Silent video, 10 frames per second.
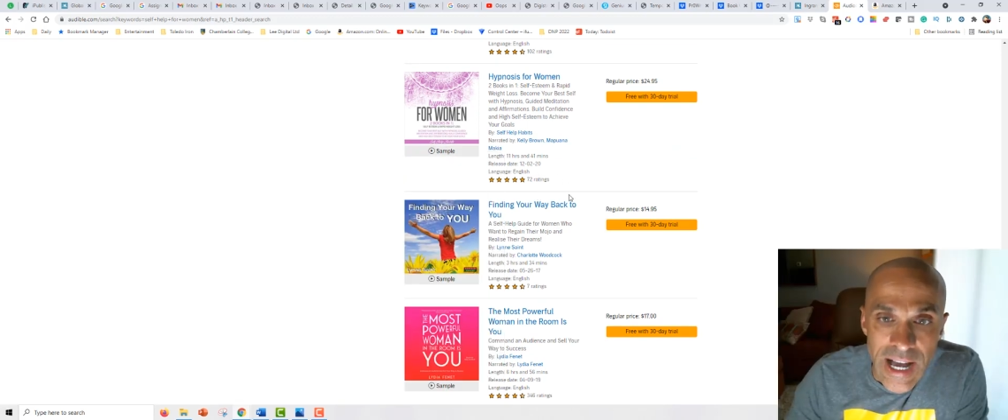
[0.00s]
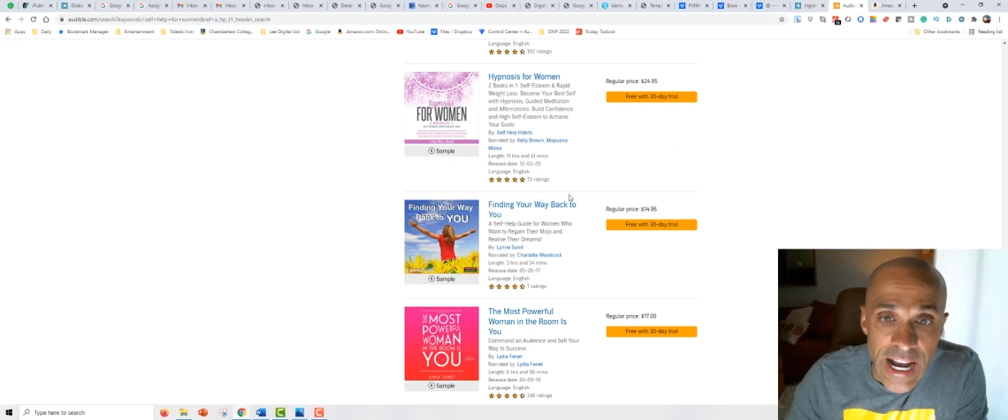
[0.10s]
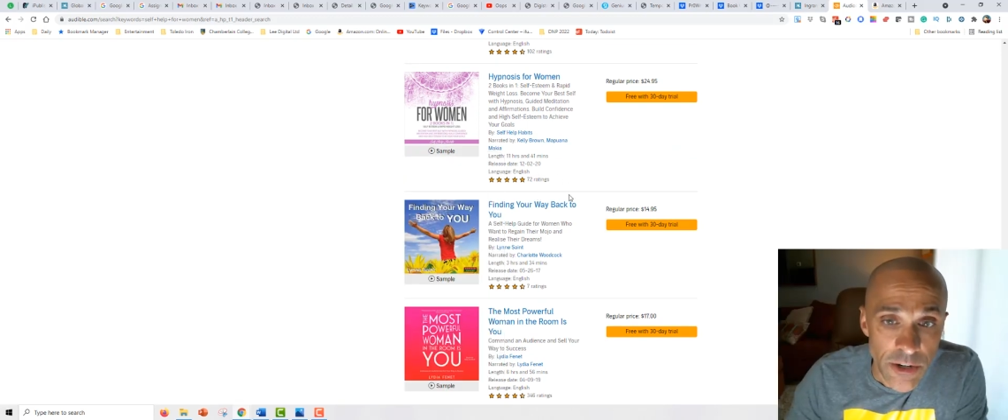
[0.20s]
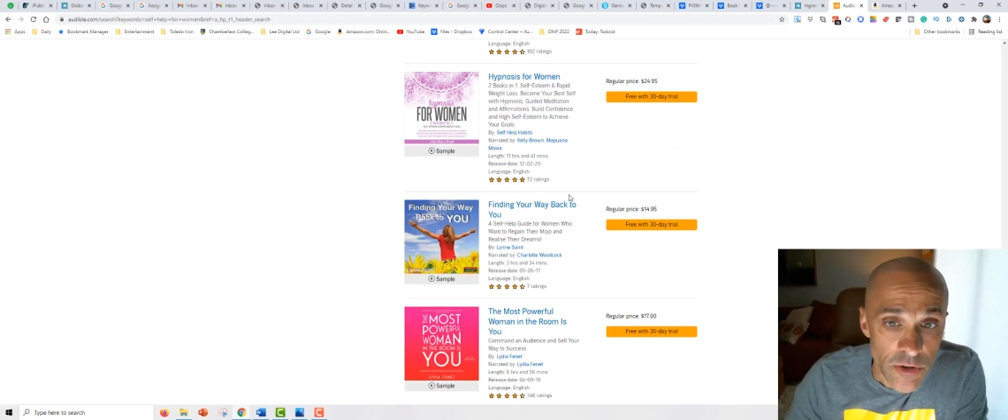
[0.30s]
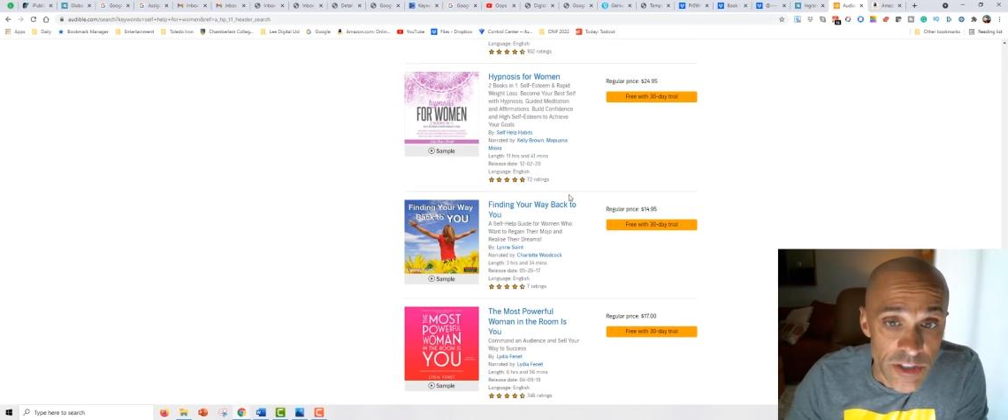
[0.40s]
I
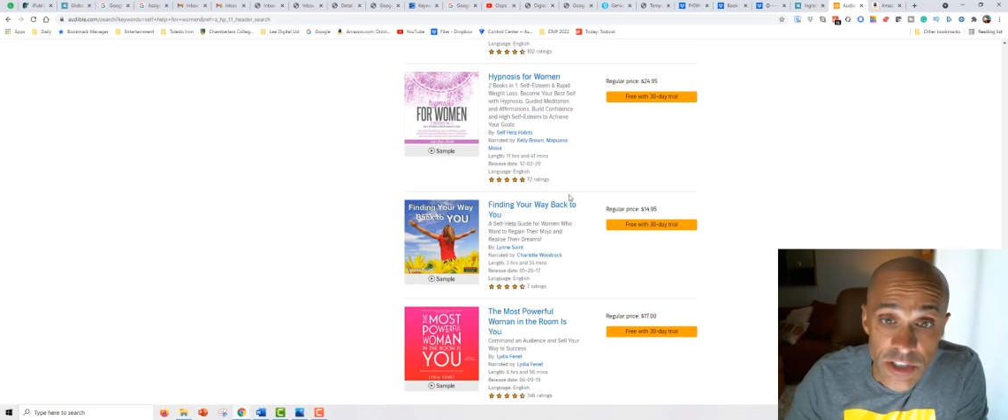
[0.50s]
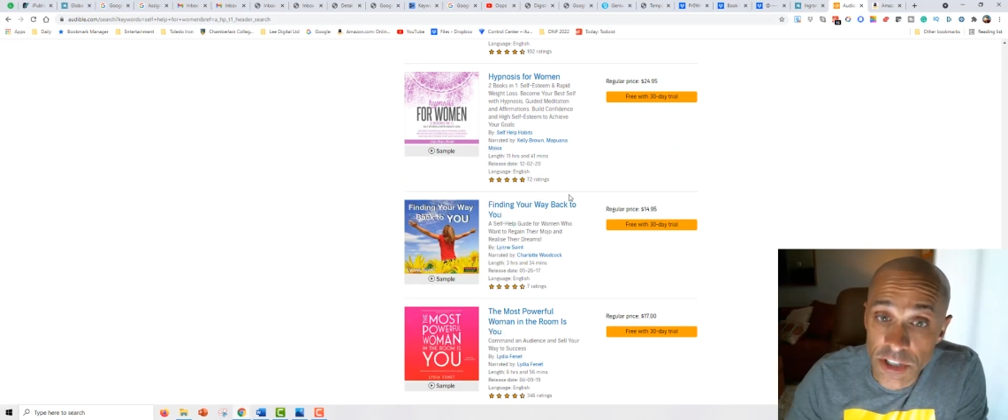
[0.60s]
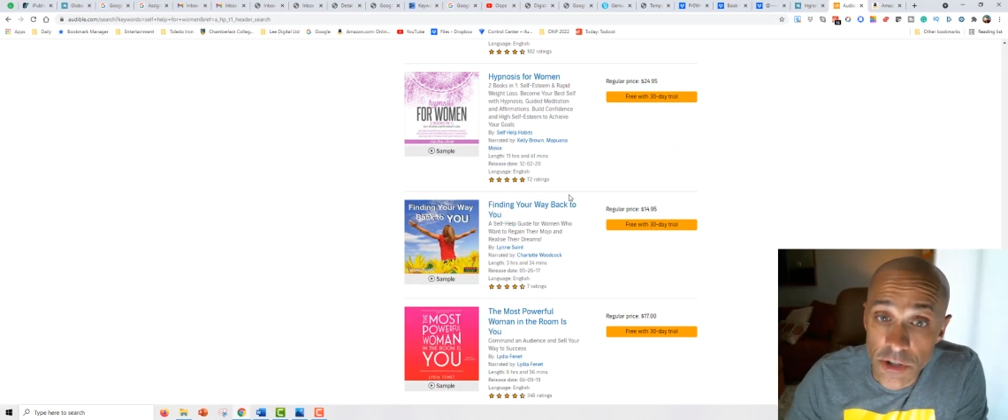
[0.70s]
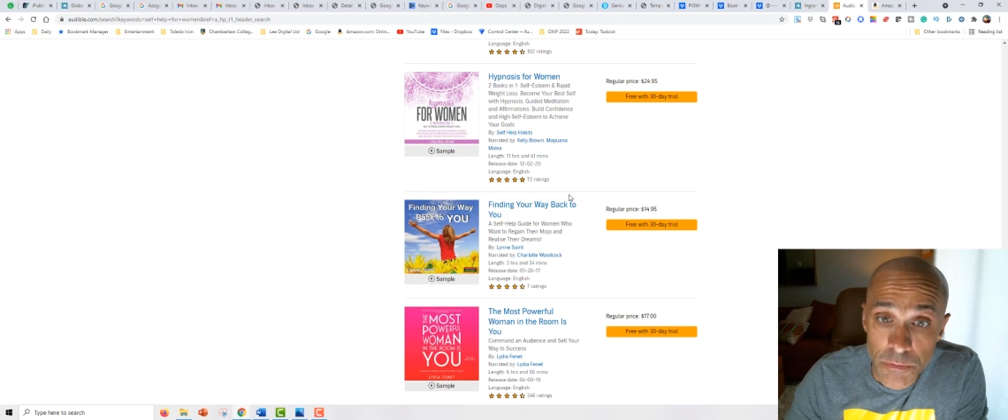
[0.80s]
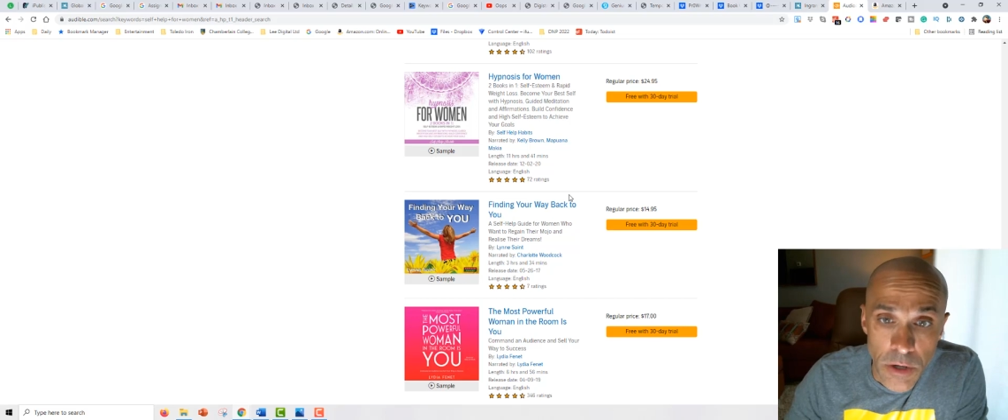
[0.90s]
know this is
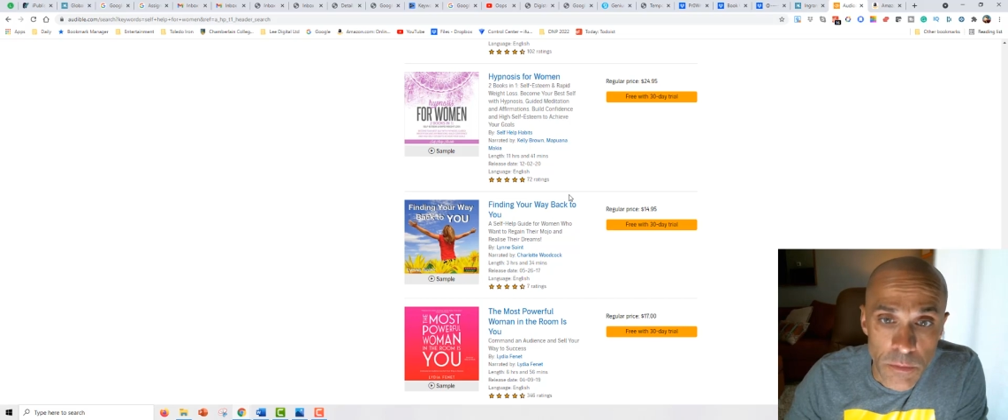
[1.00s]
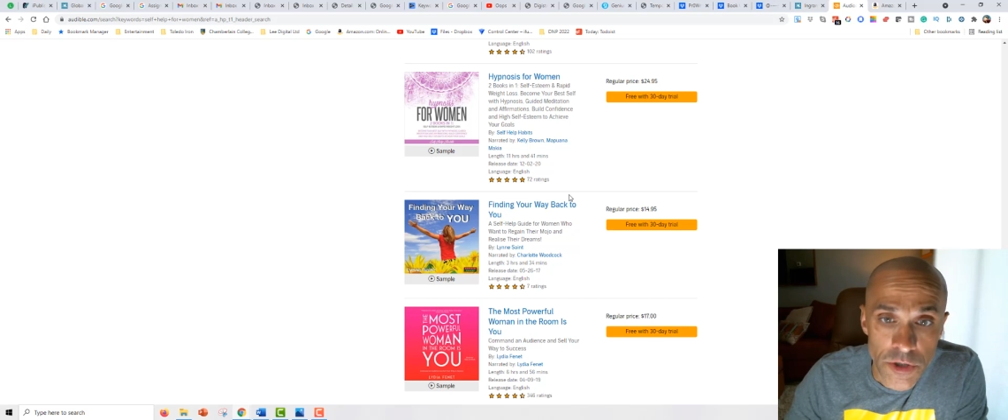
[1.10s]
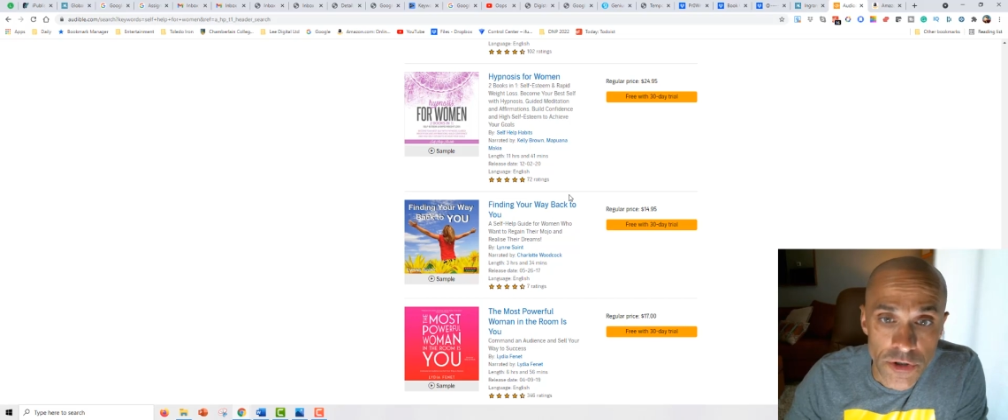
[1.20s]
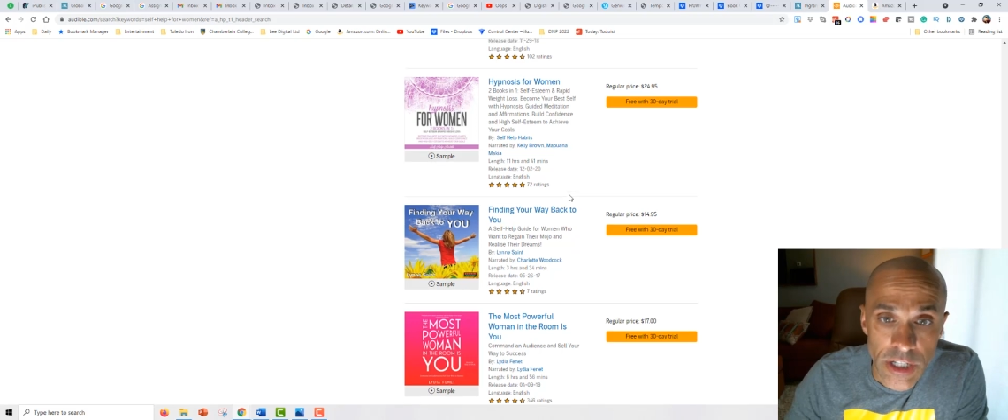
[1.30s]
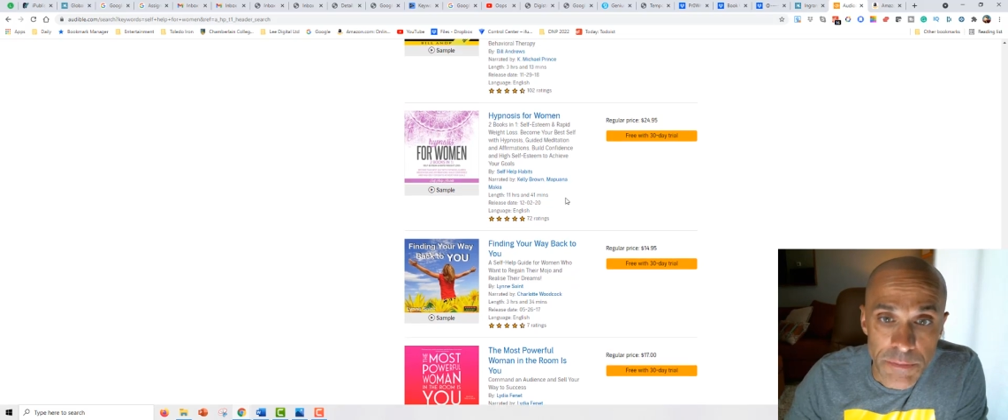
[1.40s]
another
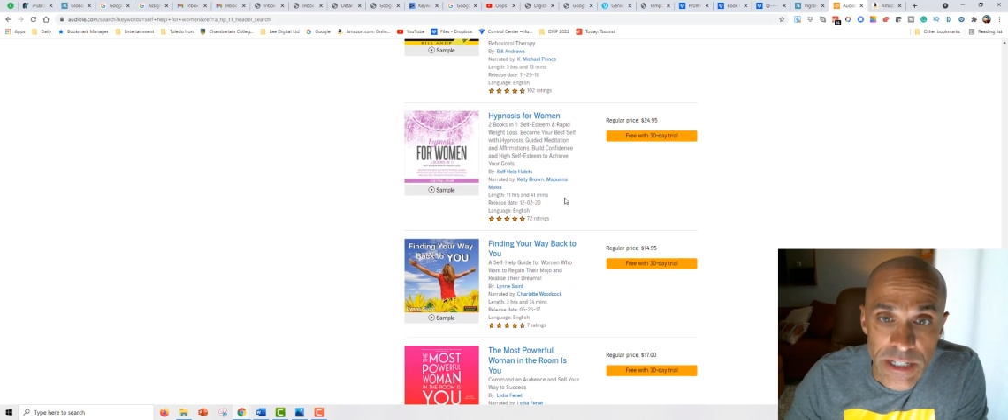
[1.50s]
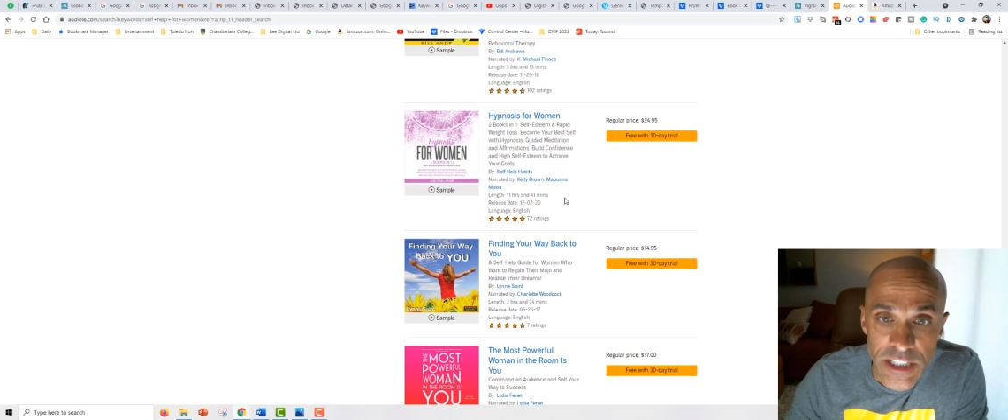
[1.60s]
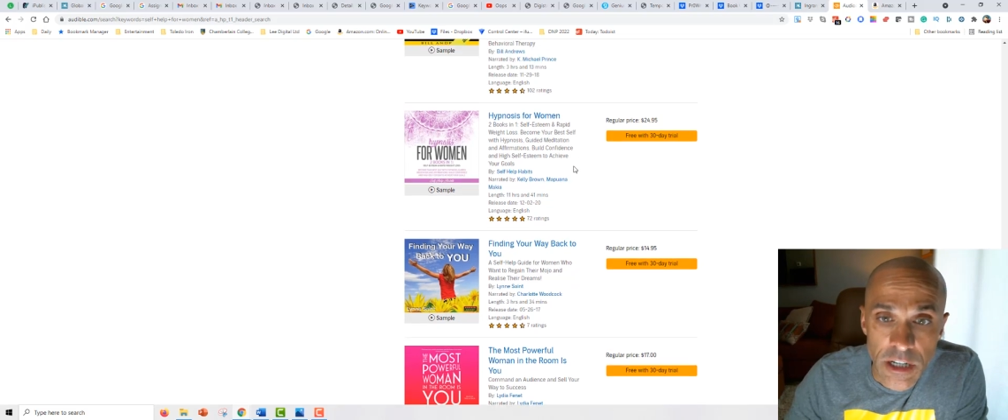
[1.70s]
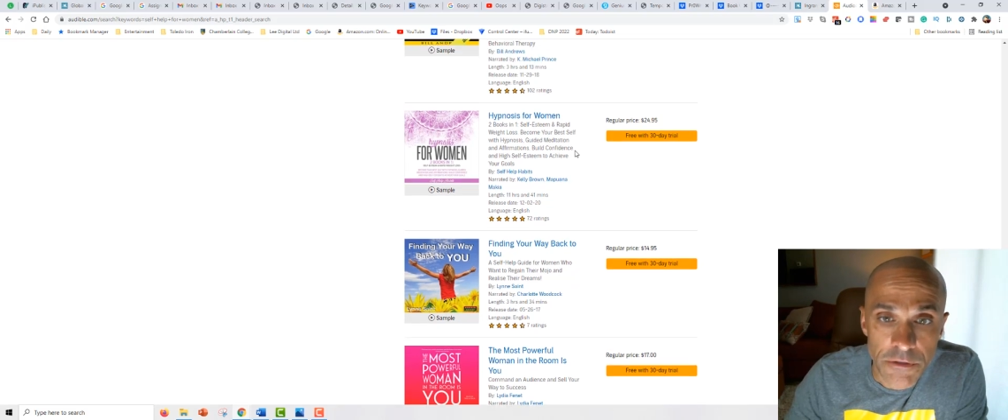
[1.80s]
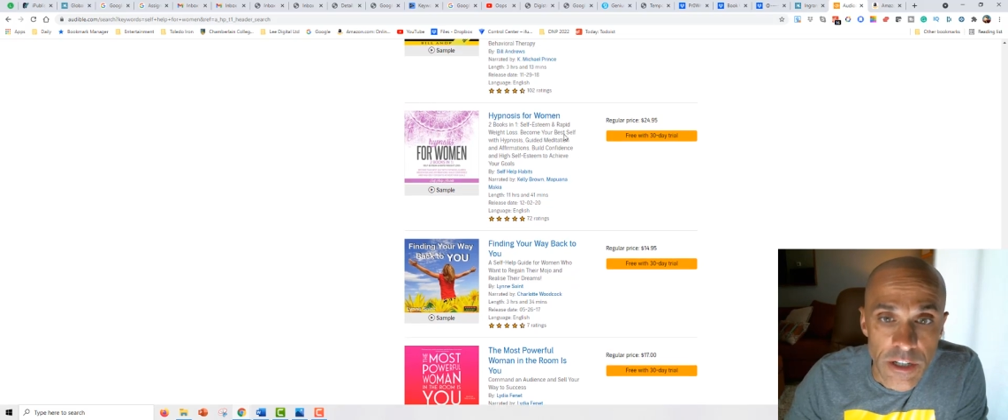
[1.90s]
publisher like
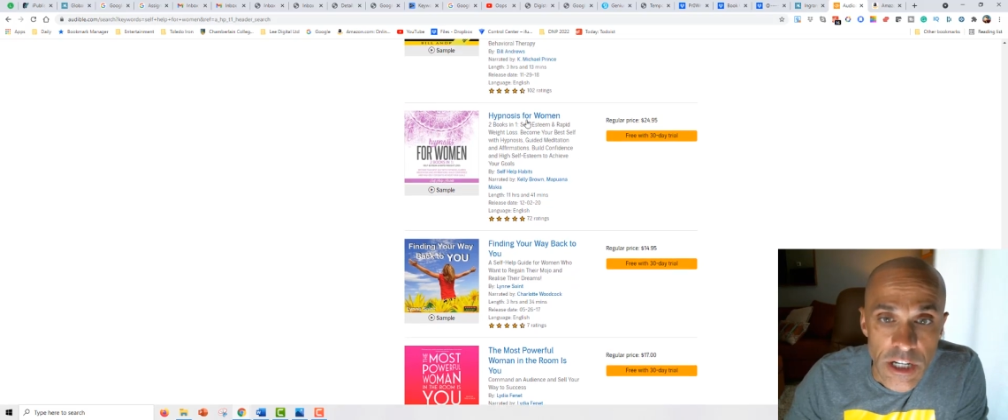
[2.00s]
myself.